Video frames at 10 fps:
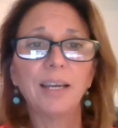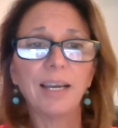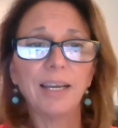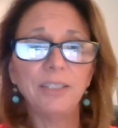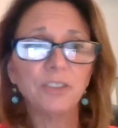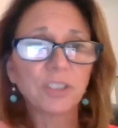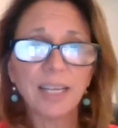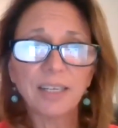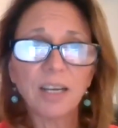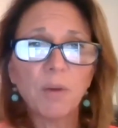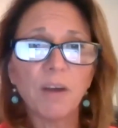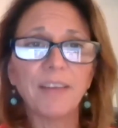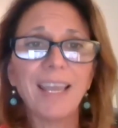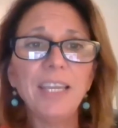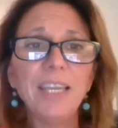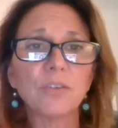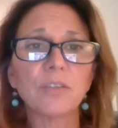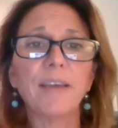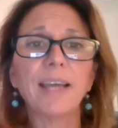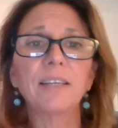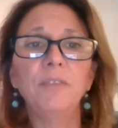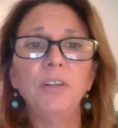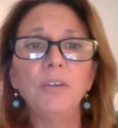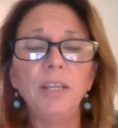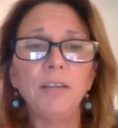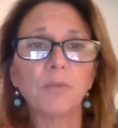I just had come off of eight years of active duty,